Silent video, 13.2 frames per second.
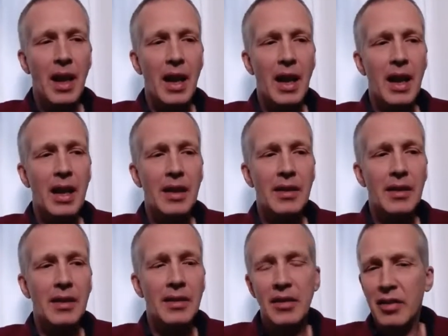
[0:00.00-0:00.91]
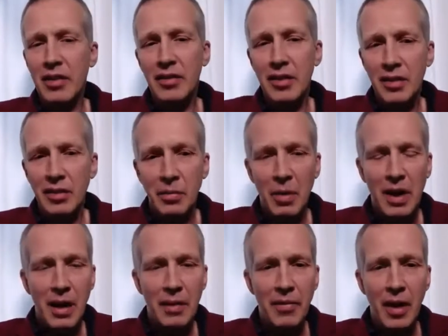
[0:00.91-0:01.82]
And this is what
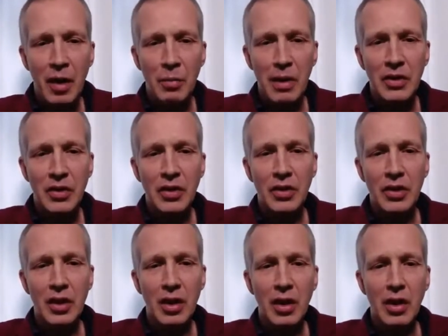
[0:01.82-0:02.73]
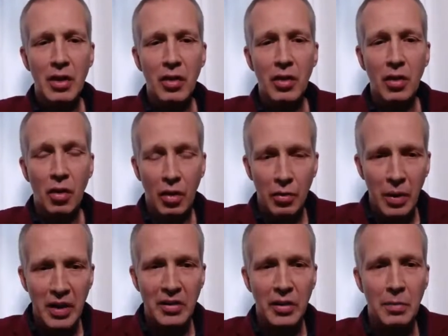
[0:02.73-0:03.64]
I'm very much
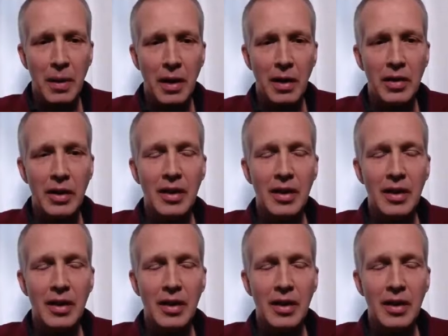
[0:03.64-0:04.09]
convinced about.